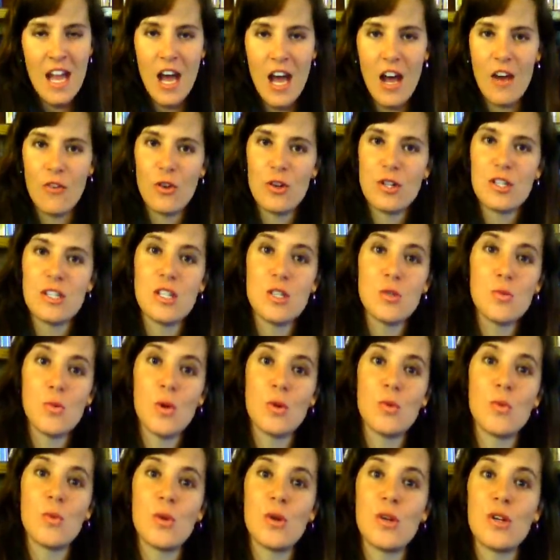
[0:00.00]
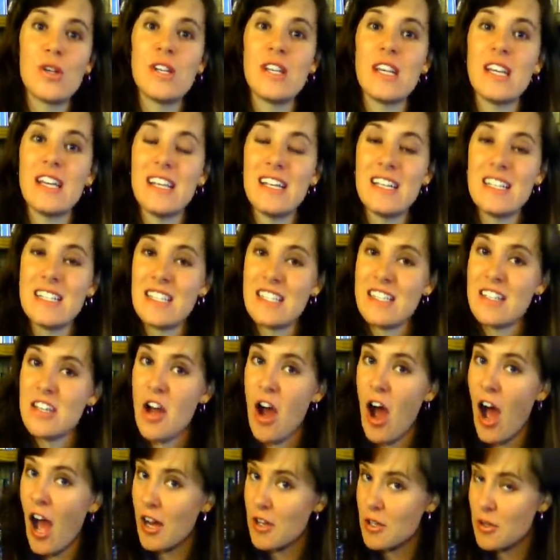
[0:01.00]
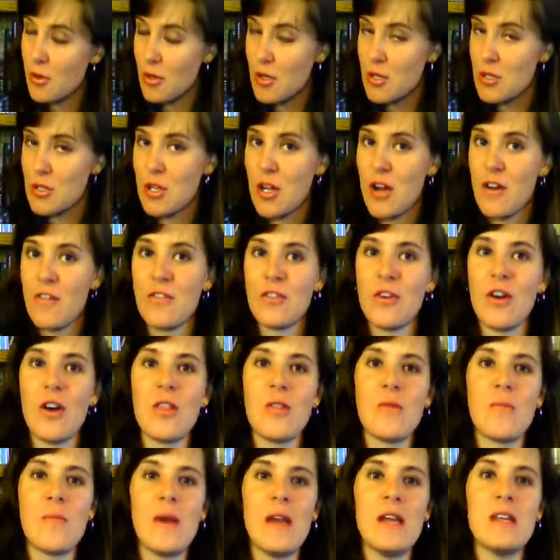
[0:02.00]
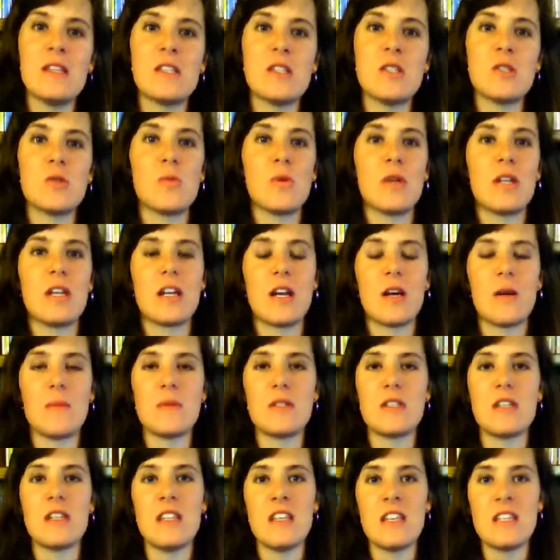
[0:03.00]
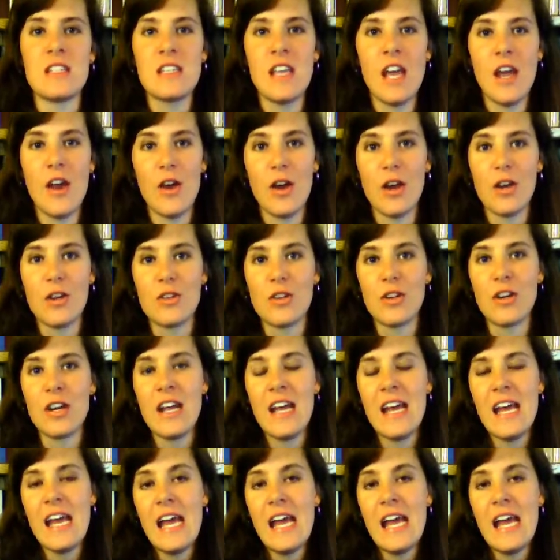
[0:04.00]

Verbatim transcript: Of course, this one word is not going to cover all the bases when it comes to this character.